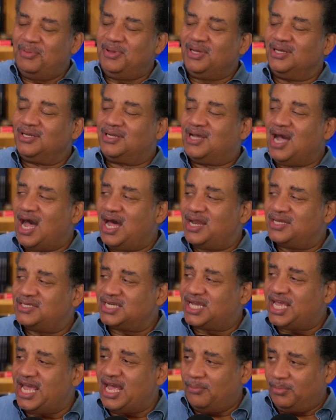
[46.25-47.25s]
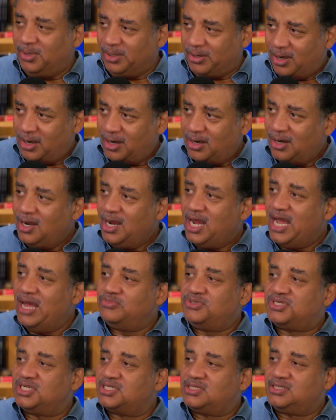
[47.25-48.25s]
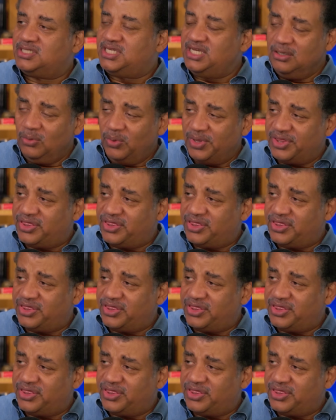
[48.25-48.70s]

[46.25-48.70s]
maybe God is a gambler, and just deal